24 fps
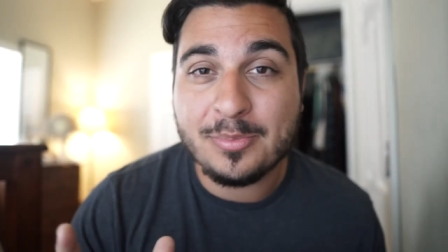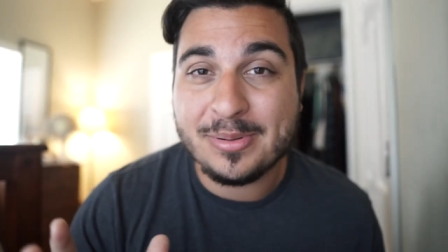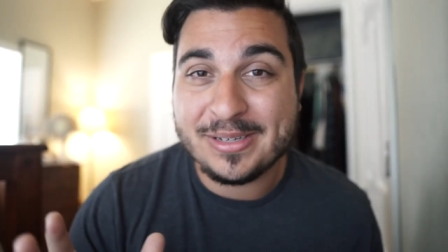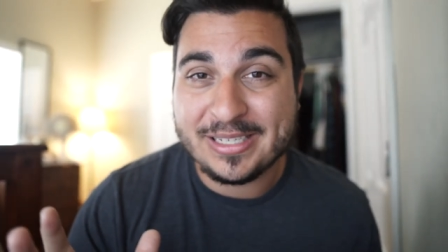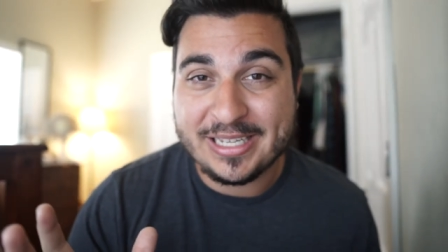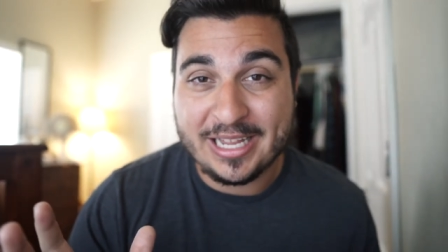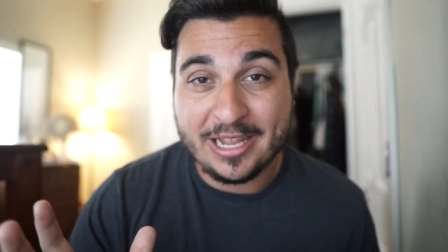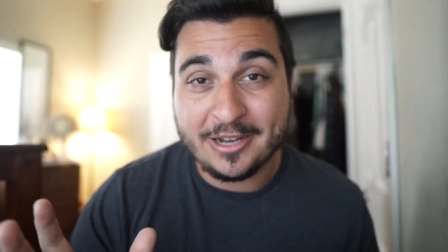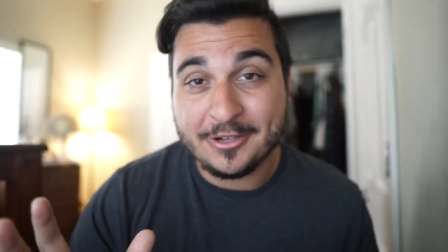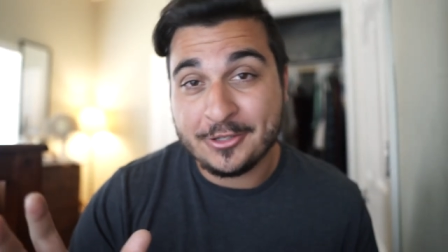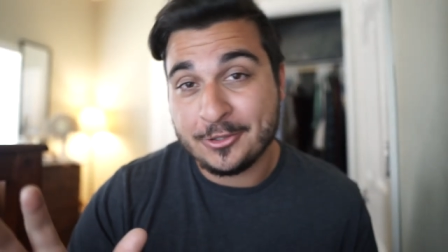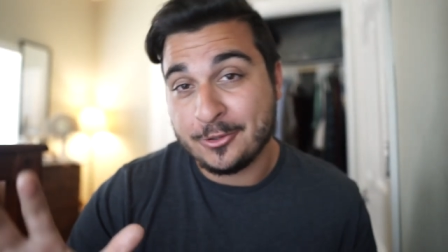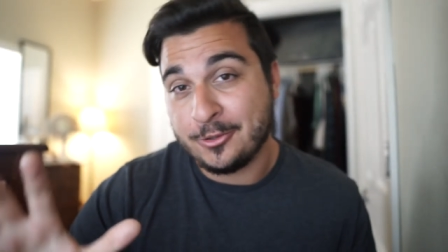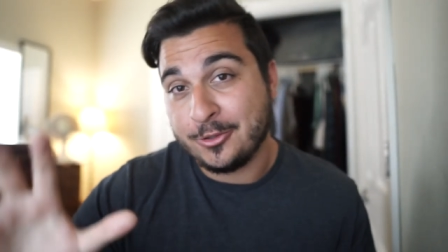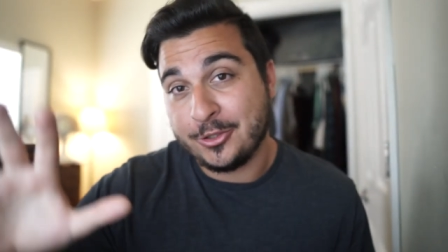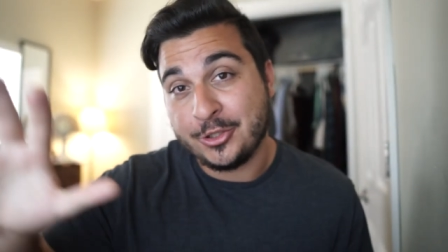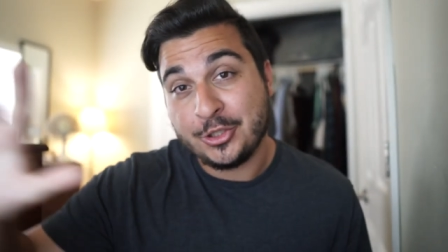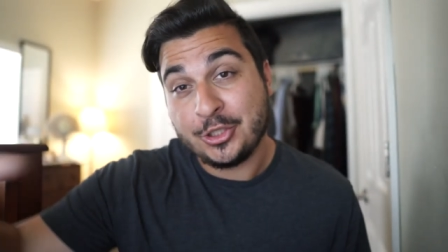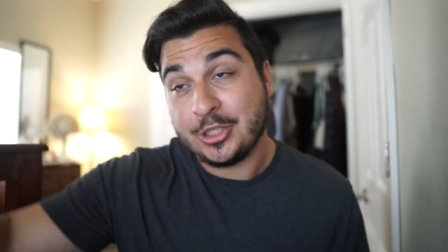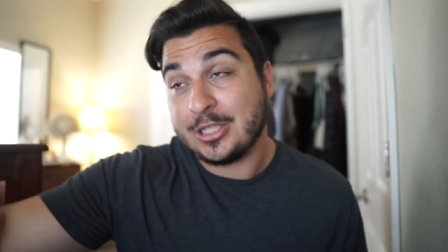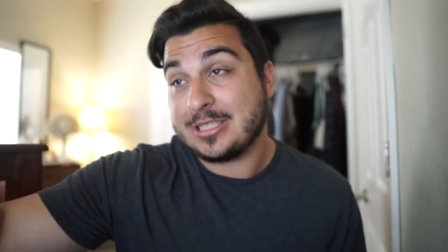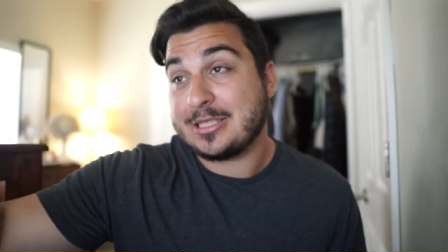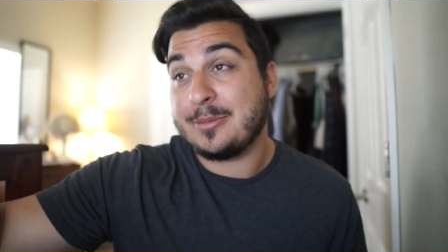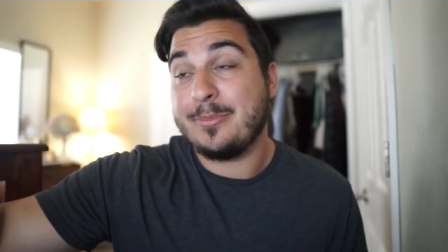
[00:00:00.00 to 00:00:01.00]
potential
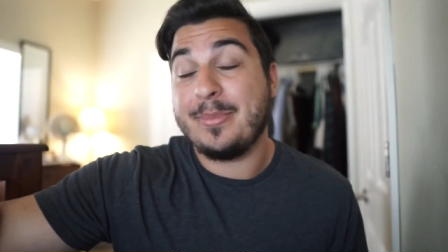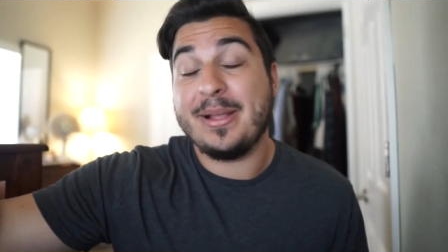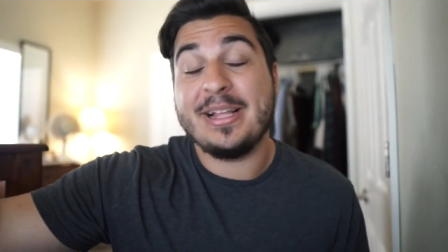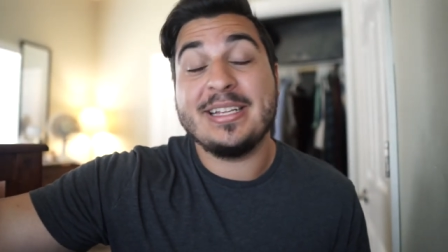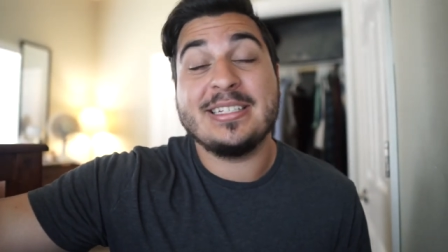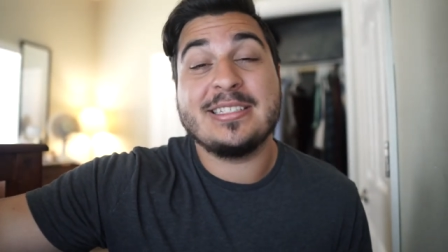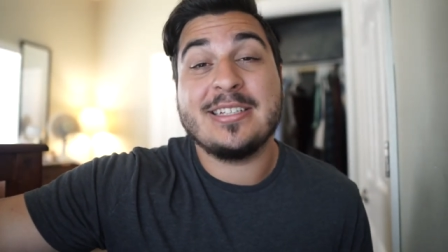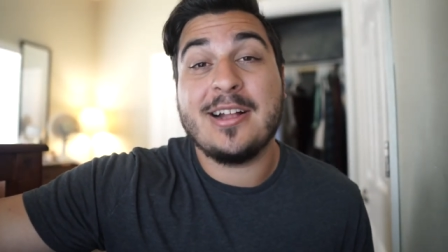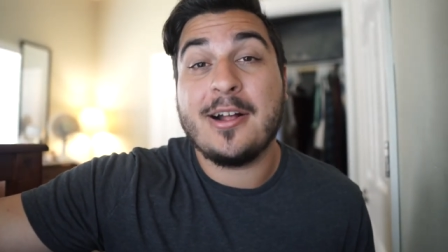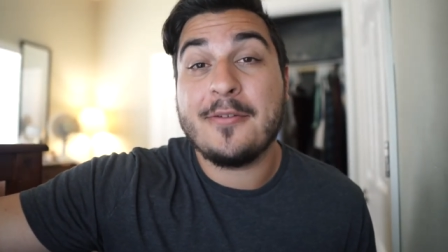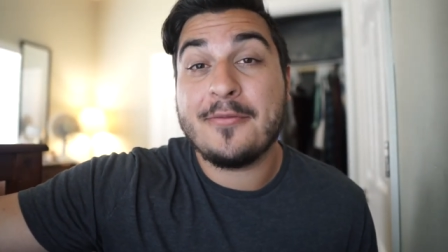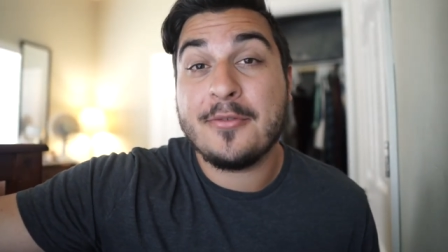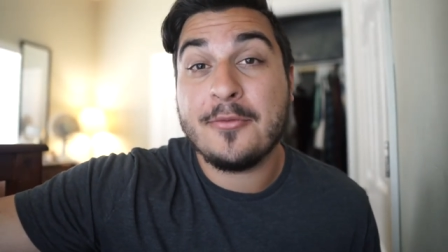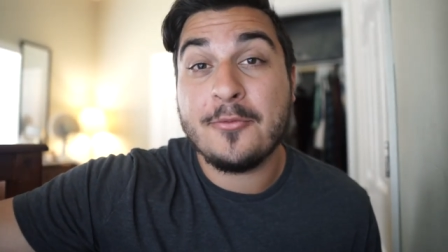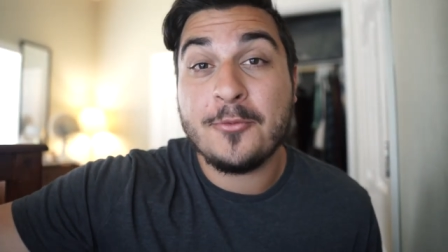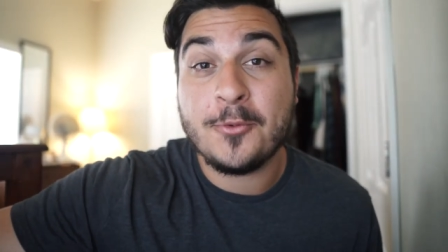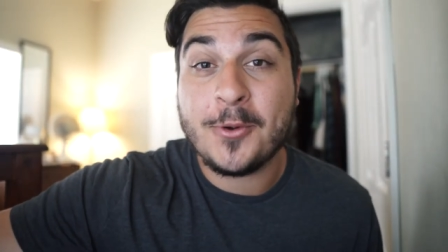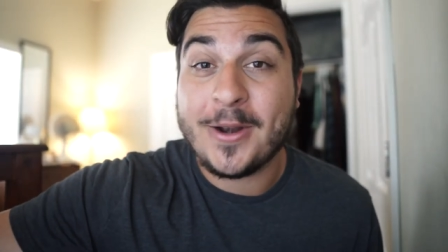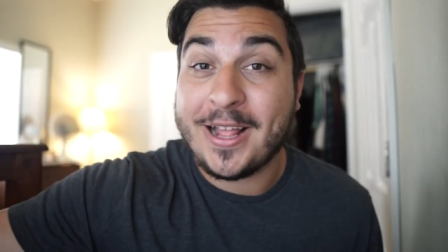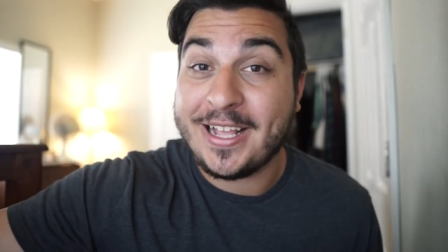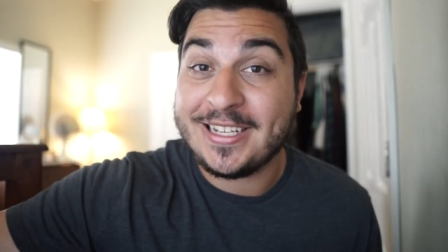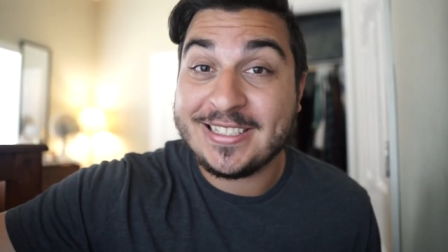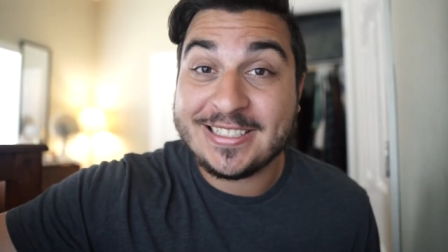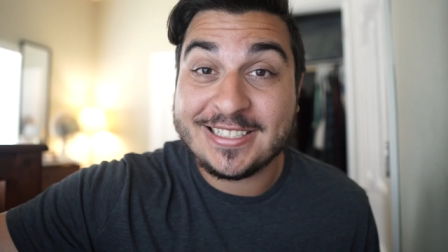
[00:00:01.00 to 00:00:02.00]
just based off of
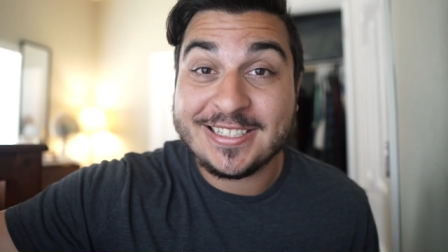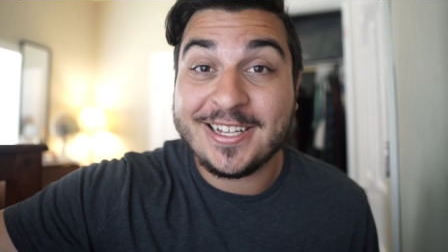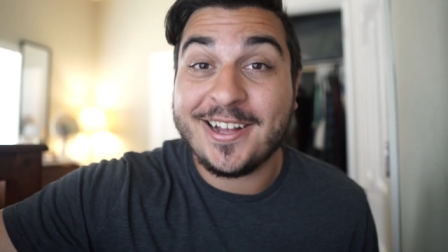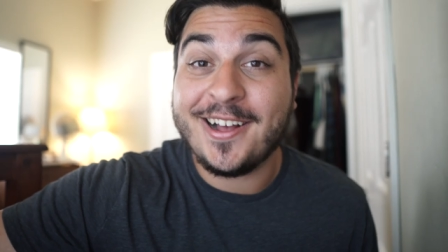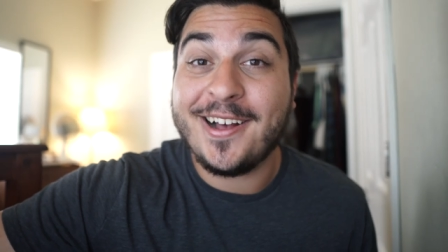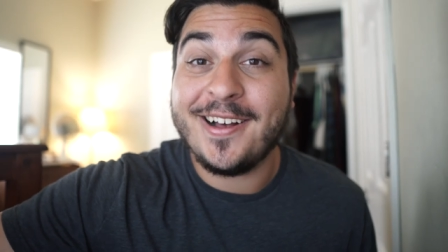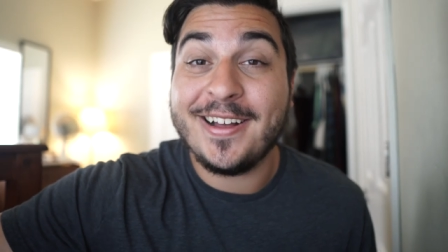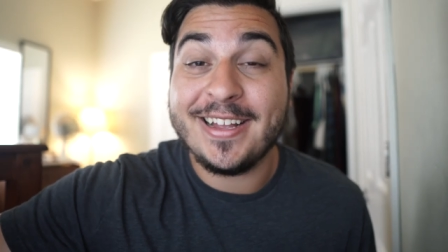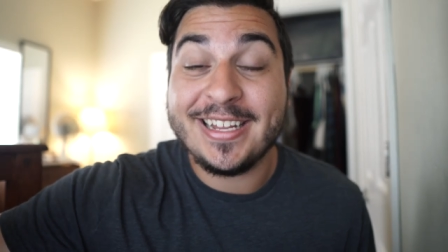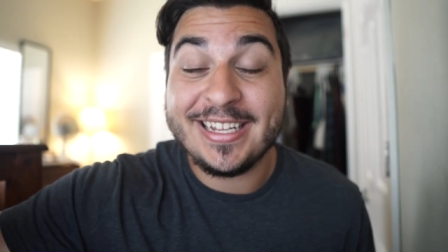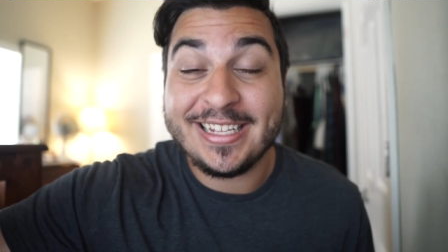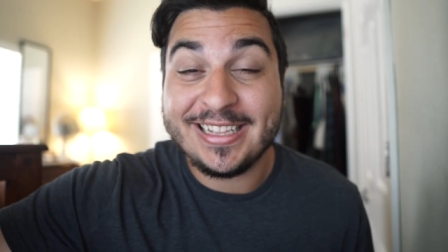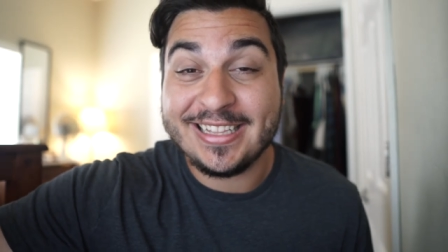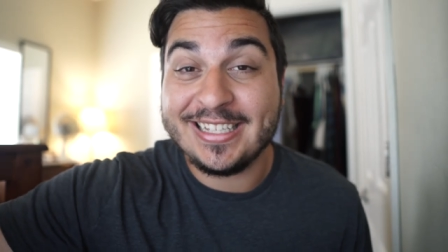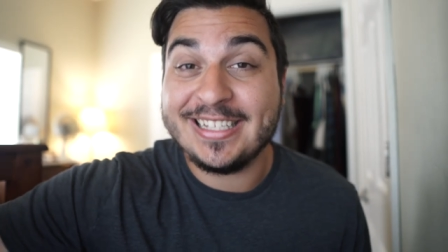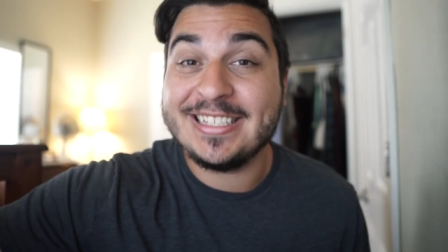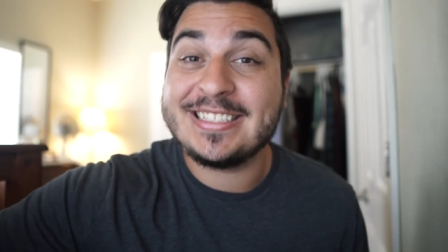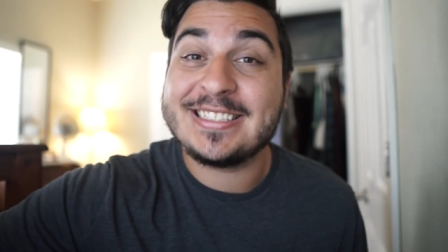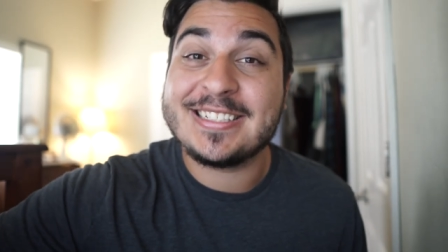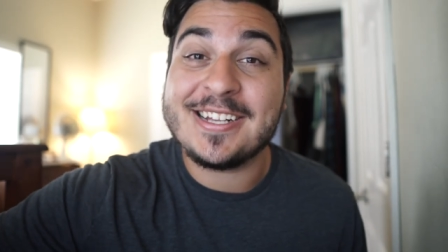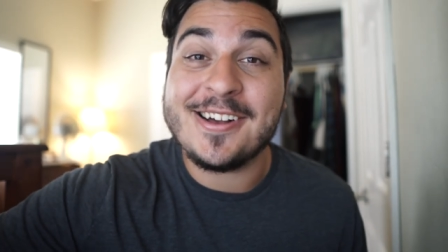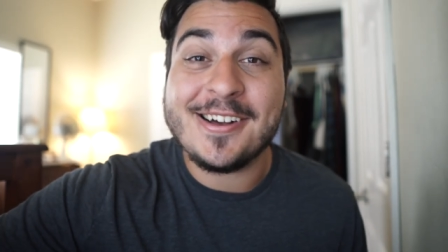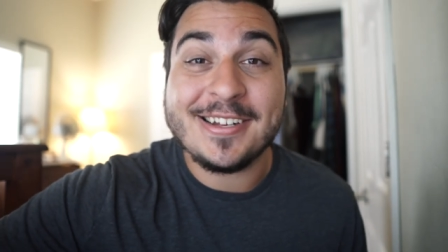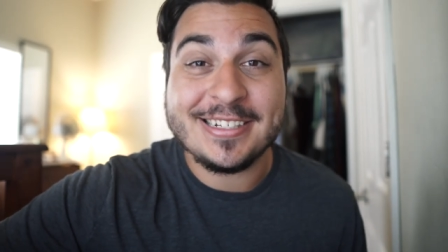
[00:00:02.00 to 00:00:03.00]
what I saw in
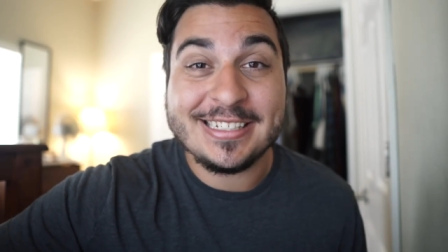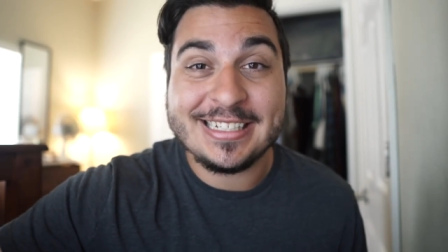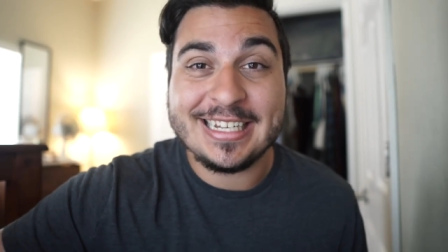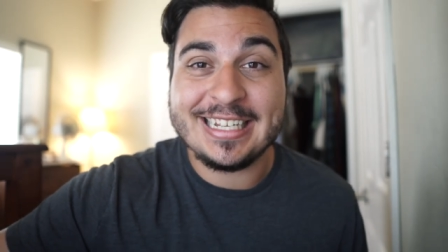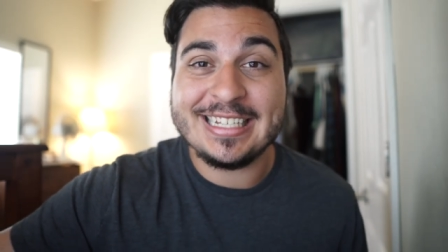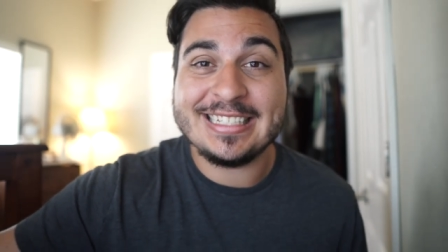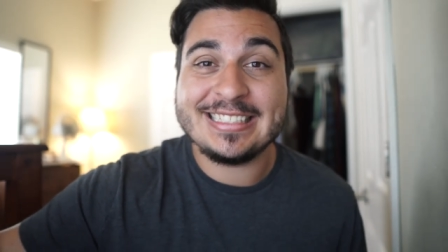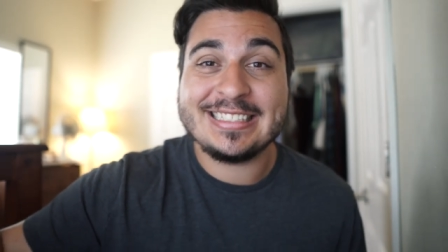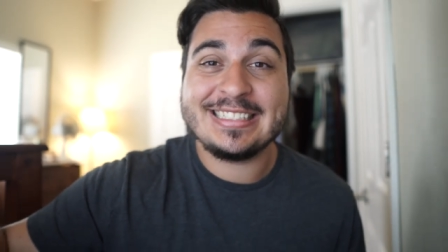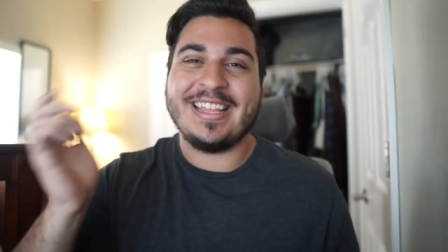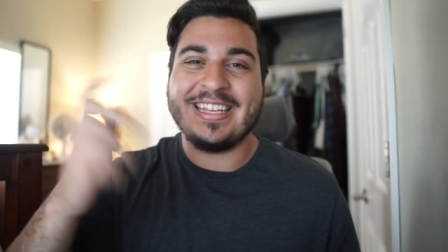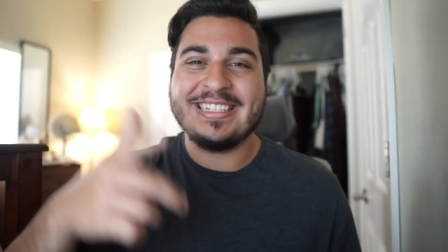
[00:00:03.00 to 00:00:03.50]
this contest.